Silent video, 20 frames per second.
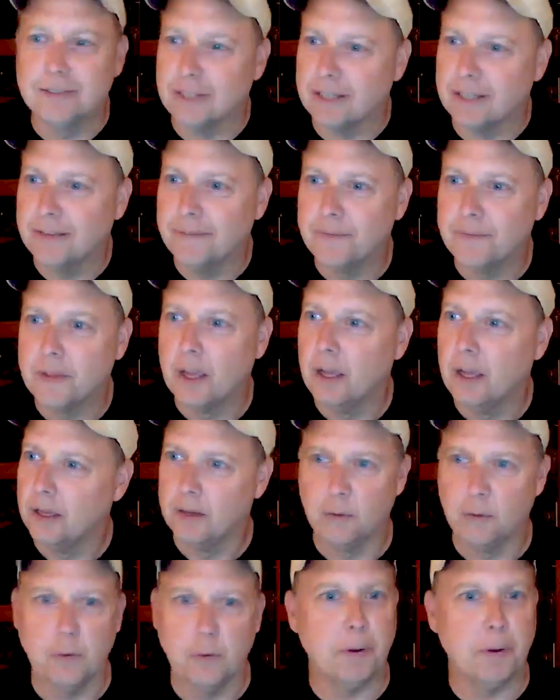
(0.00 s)
He's like,
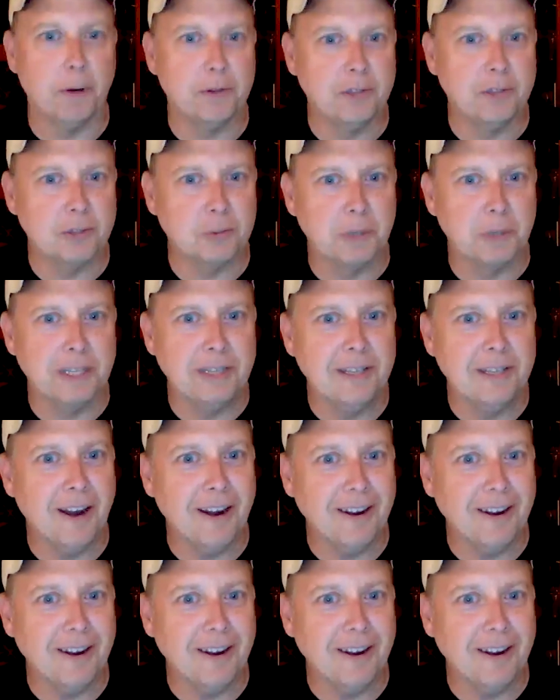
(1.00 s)
we're both just reading the